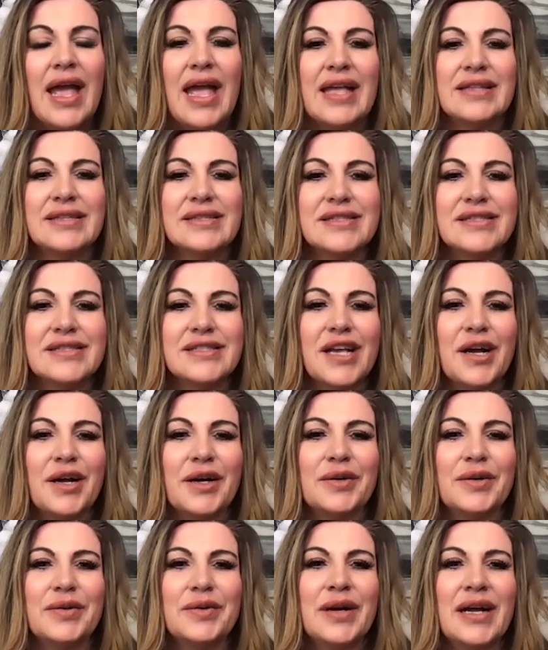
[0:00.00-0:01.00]
And
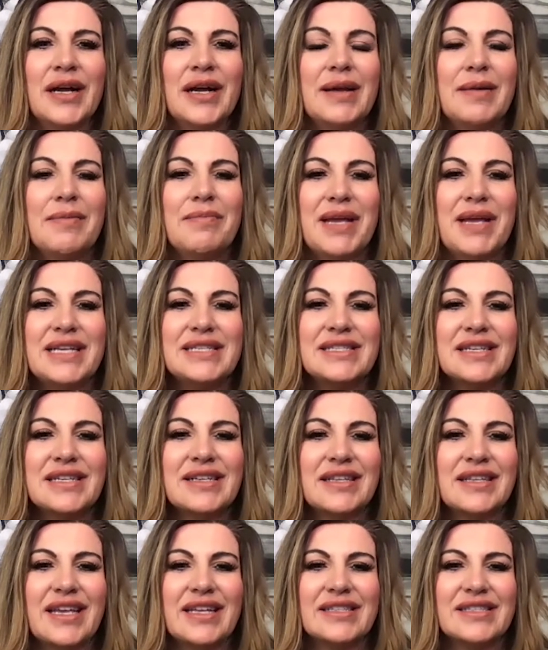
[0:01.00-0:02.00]
so
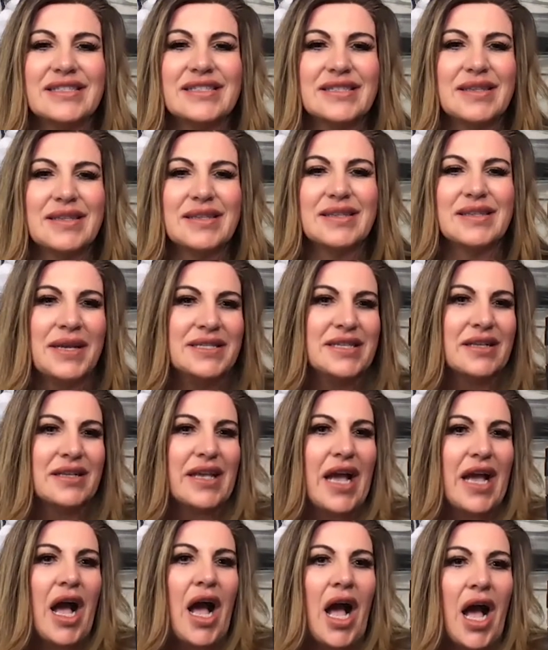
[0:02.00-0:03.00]
basically it's
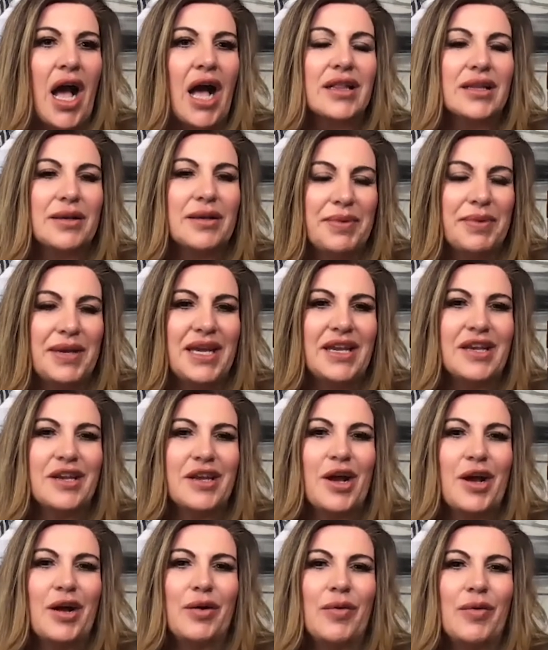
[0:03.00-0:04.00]
basically a
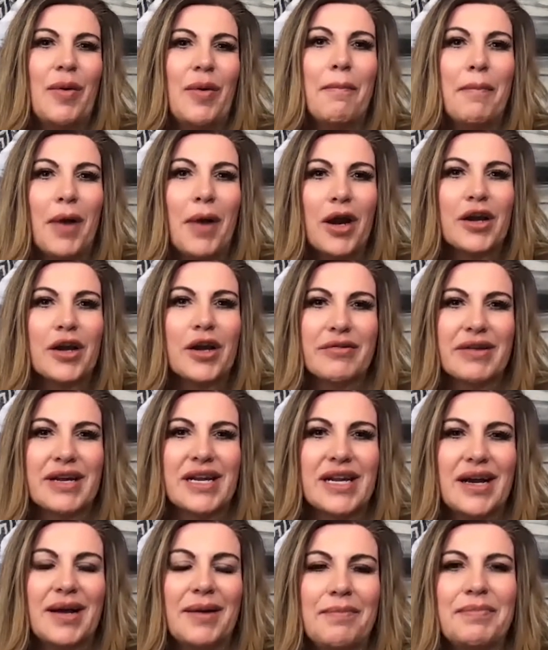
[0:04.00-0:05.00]
jalapeno
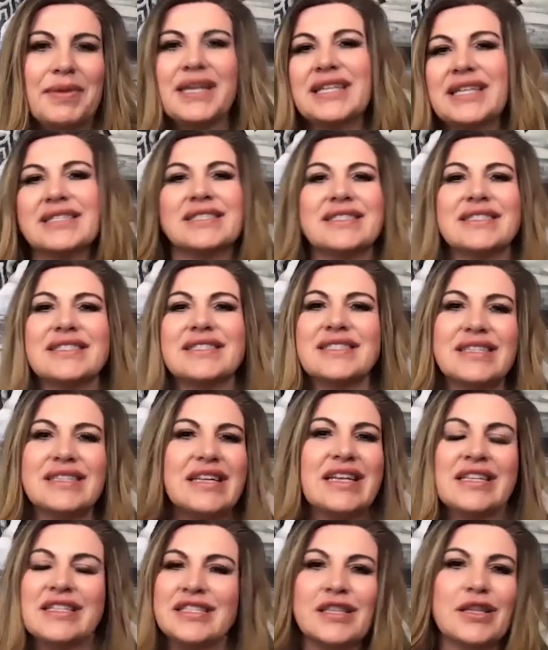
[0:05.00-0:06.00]
margarita, but it's
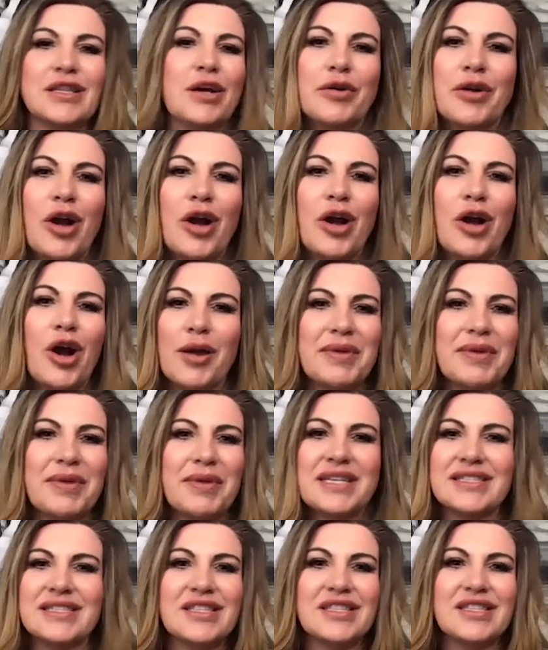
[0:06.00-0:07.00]
it's low carb
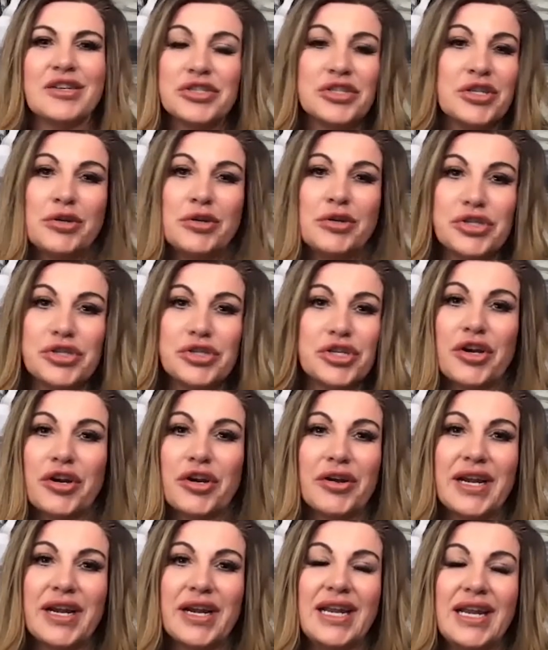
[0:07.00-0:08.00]
because there's no
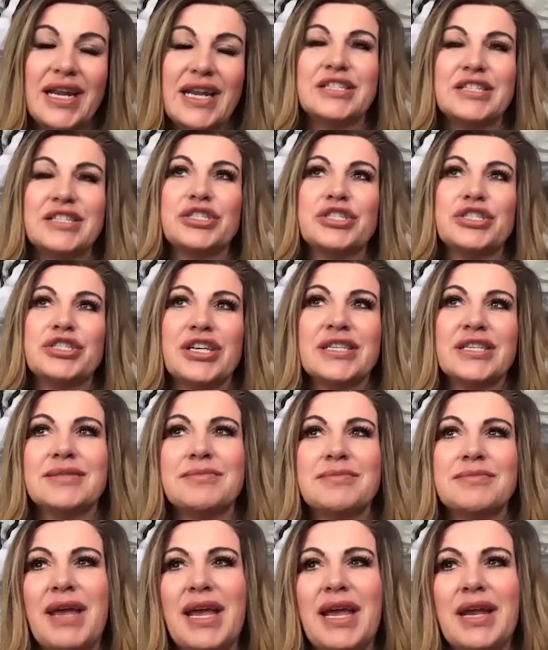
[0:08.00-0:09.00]
sugar in it. It's
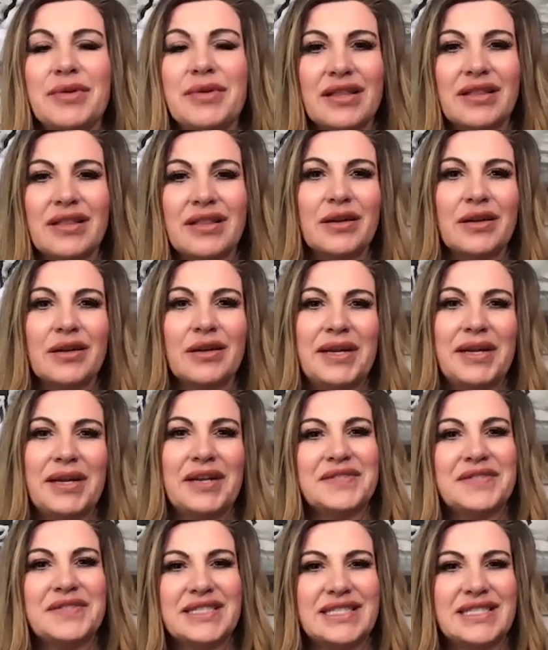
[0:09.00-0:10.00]
just made with a little
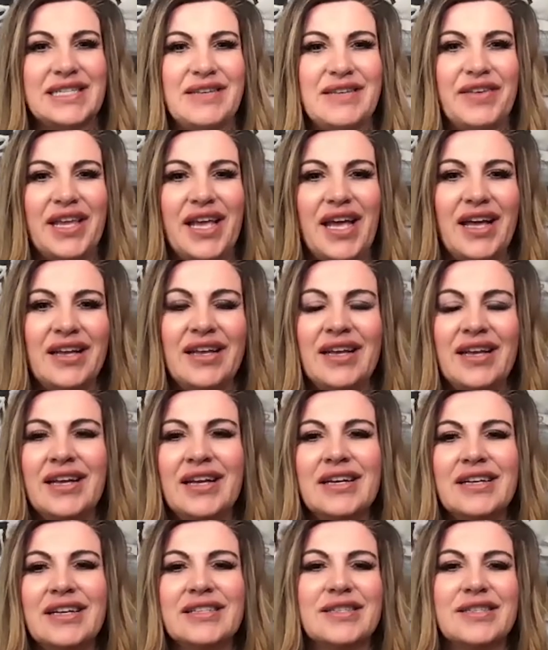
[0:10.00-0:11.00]
bit of stevia.
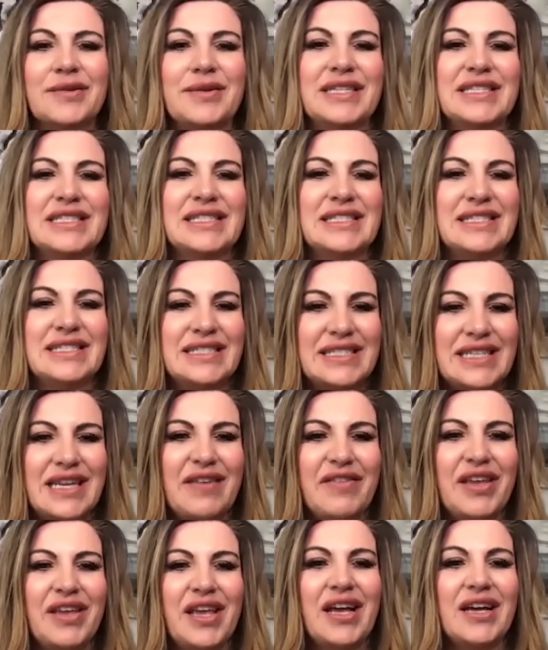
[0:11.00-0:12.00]
So it's
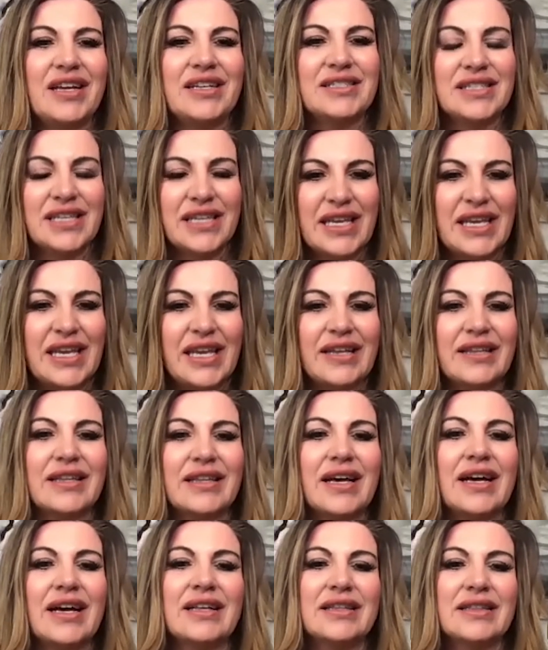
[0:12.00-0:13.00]
stevia,
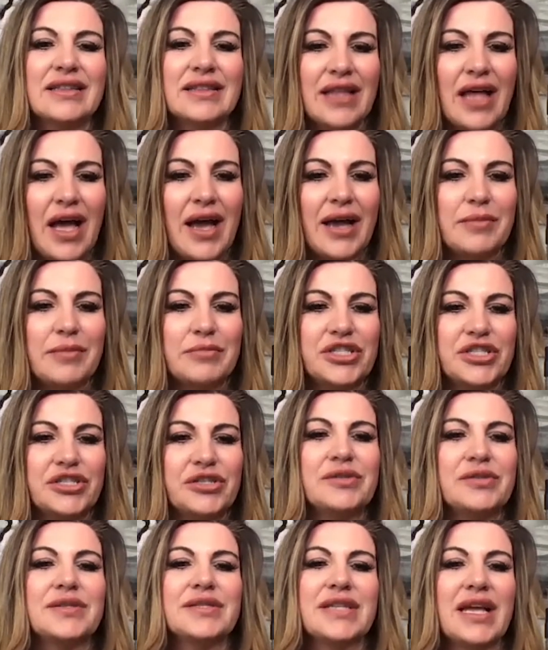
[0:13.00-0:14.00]
tequila, lime
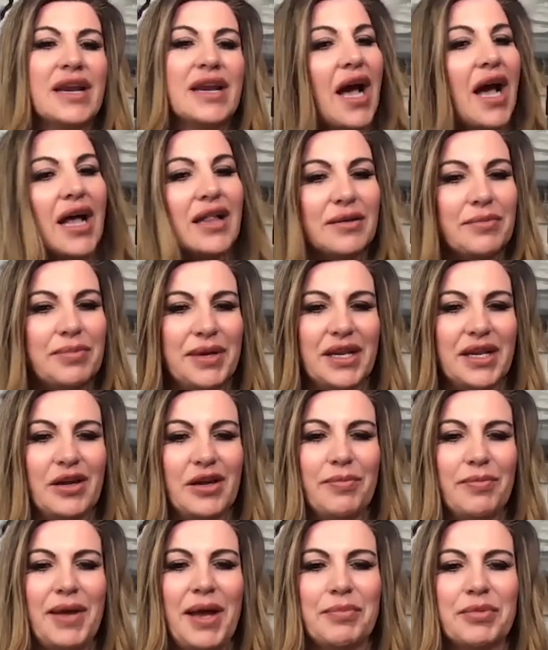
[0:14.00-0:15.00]
juice, and
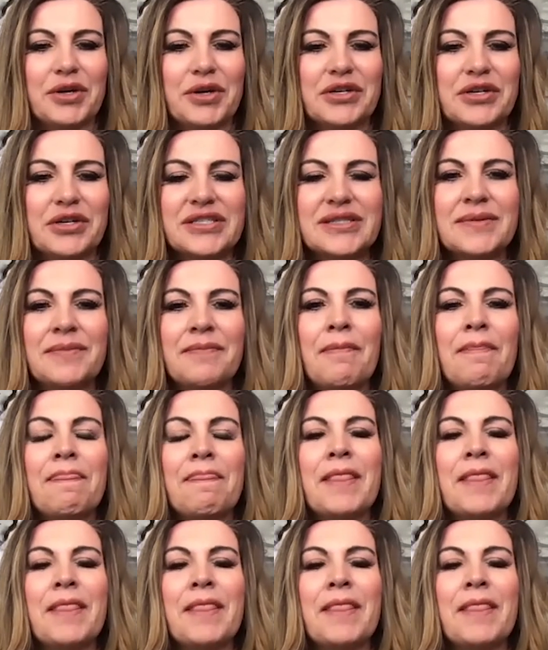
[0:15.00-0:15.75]
jalapeno peppers.